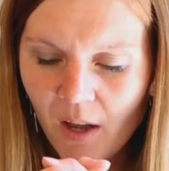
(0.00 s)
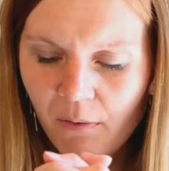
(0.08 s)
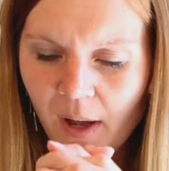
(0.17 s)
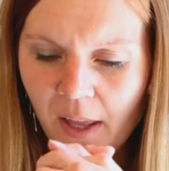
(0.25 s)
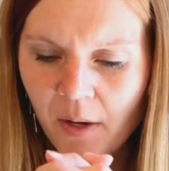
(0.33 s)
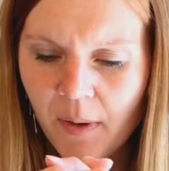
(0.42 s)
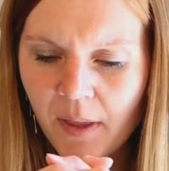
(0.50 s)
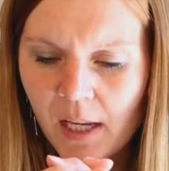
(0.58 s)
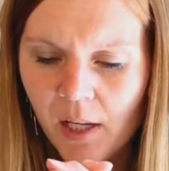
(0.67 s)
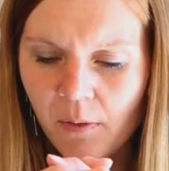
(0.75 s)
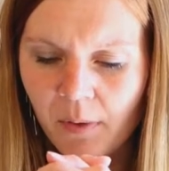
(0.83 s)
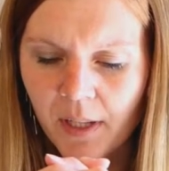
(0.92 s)
Father, we
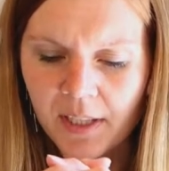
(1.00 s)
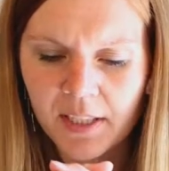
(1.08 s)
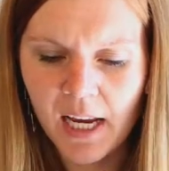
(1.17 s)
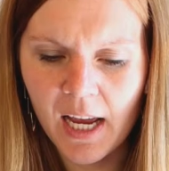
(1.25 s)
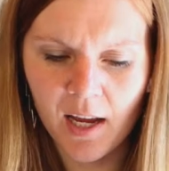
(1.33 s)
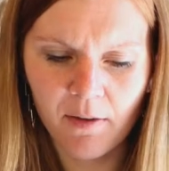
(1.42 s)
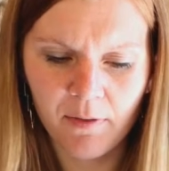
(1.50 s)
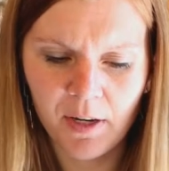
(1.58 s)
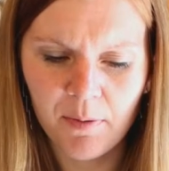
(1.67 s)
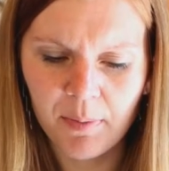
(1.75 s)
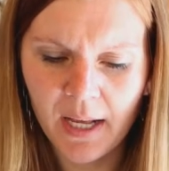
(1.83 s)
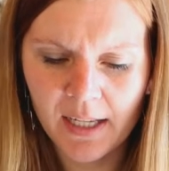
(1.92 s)
thank you for this day, for
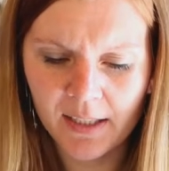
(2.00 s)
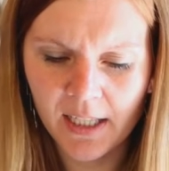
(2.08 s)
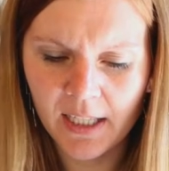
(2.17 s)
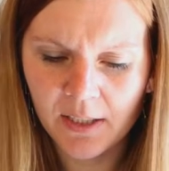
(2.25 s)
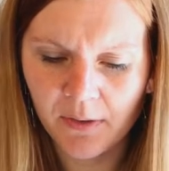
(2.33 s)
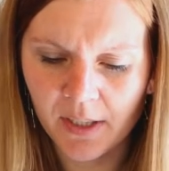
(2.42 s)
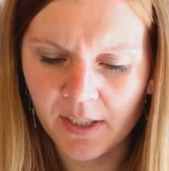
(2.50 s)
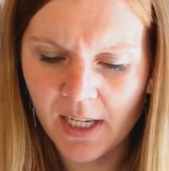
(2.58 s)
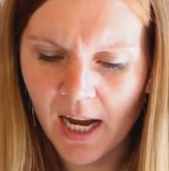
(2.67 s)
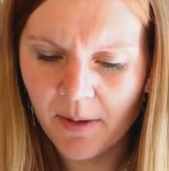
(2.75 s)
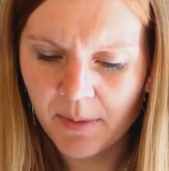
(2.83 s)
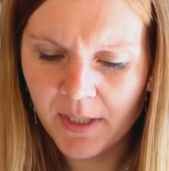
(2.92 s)
your blessings, for this
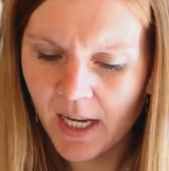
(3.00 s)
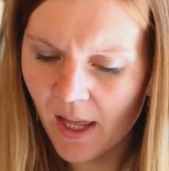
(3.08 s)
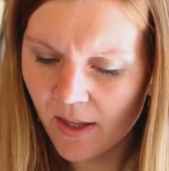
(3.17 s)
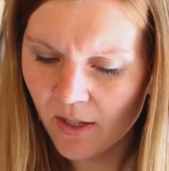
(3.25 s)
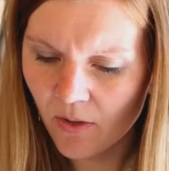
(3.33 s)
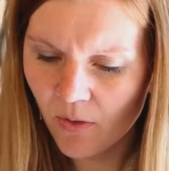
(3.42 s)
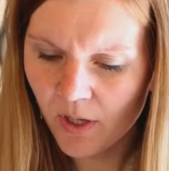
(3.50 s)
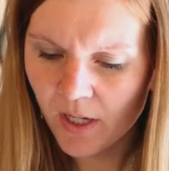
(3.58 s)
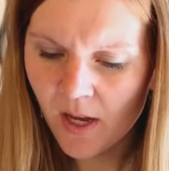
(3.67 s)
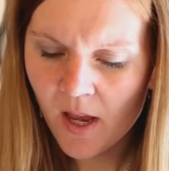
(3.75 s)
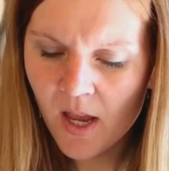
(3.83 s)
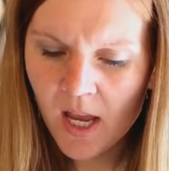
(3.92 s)
time together,
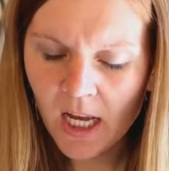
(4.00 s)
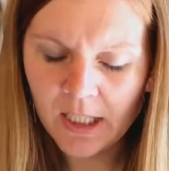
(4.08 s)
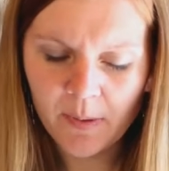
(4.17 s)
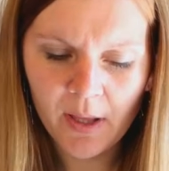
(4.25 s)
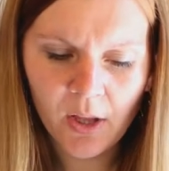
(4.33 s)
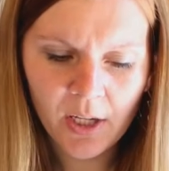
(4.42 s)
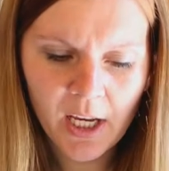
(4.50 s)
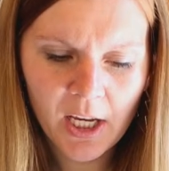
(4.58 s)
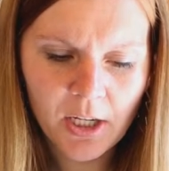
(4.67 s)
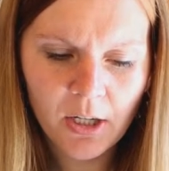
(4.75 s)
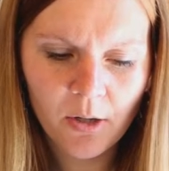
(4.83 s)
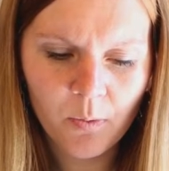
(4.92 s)
Lord, as we look at
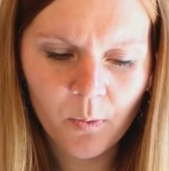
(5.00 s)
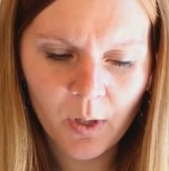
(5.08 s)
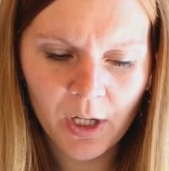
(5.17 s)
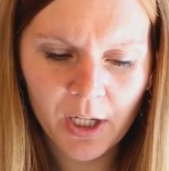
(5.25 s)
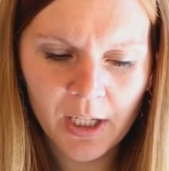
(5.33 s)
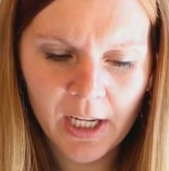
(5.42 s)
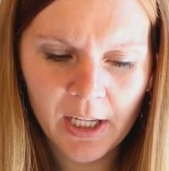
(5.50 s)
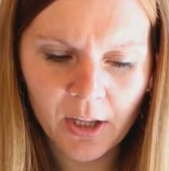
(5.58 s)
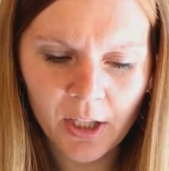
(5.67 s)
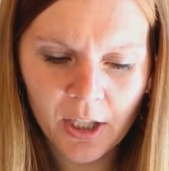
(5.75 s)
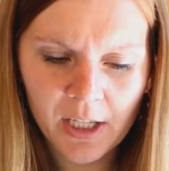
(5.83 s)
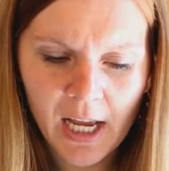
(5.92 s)
your word
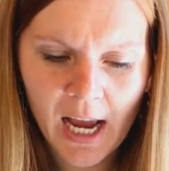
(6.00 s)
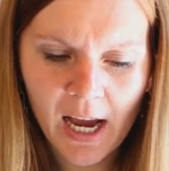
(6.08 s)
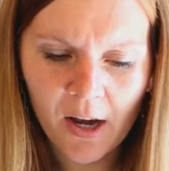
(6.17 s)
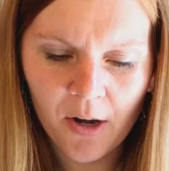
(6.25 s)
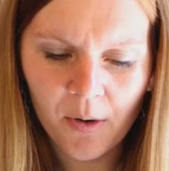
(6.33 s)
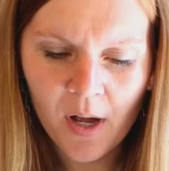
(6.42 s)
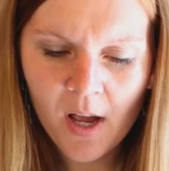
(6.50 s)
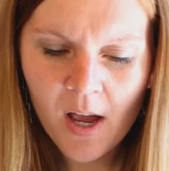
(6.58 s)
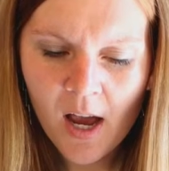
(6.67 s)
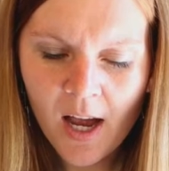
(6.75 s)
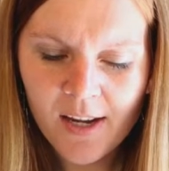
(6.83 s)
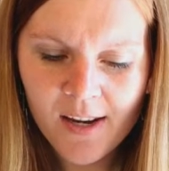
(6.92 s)
and learn how
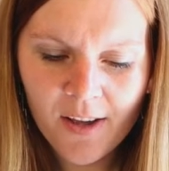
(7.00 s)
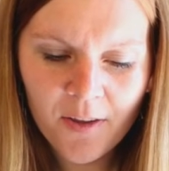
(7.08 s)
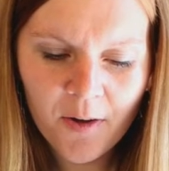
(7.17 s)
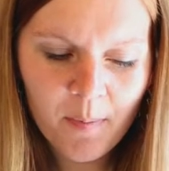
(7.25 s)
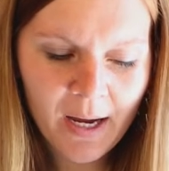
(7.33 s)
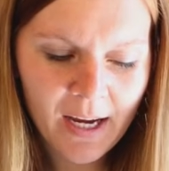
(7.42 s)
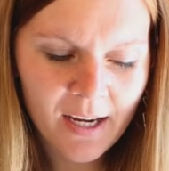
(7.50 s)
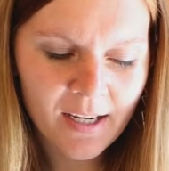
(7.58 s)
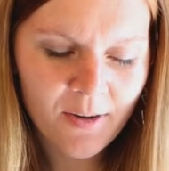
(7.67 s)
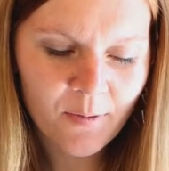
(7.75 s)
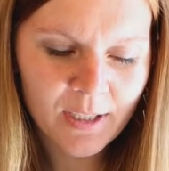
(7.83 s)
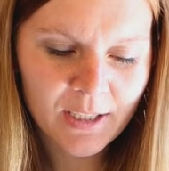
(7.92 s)
another
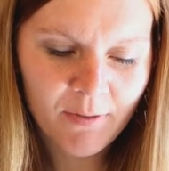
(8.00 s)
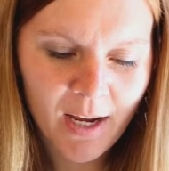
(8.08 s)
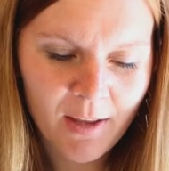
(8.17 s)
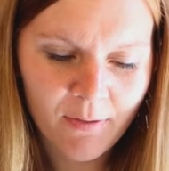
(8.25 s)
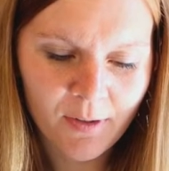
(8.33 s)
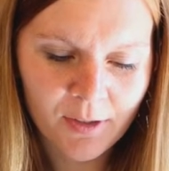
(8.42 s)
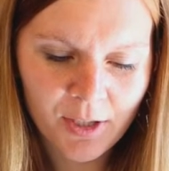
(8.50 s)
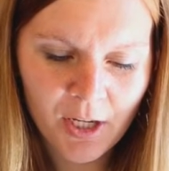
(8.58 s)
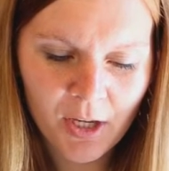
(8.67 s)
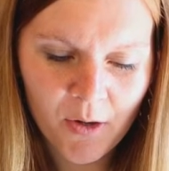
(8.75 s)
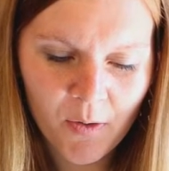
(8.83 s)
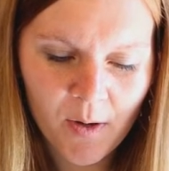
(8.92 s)
man was faithful to
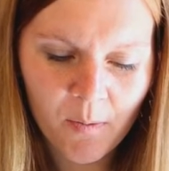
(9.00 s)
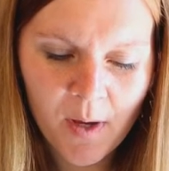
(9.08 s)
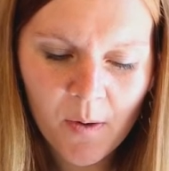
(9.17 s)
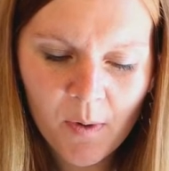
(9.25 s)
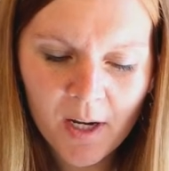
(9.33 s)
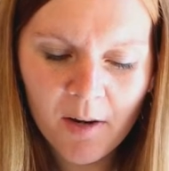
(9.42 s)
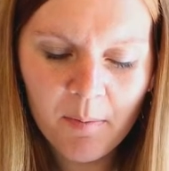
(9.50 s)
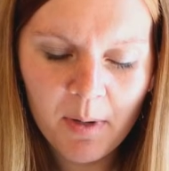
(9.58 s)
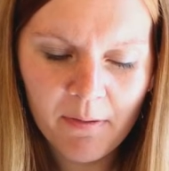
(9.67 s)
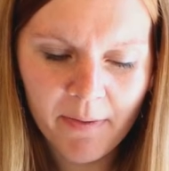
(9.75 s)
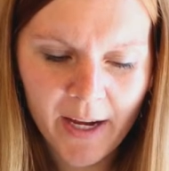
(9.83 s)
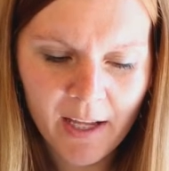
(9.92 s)
you. And we want to
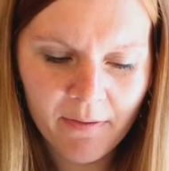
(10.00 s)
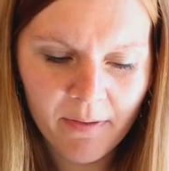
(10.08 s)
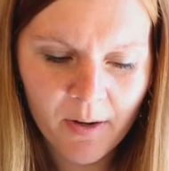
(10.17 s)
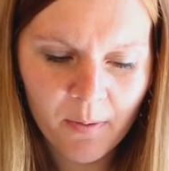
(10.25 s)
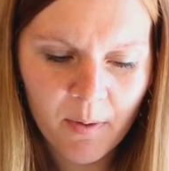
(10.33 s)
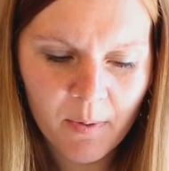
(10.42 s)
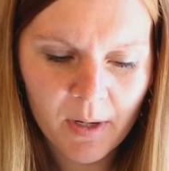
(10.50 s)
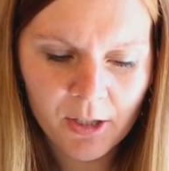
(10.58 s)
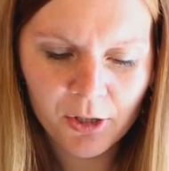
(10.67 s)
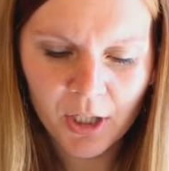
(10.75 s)
be faithful, we want to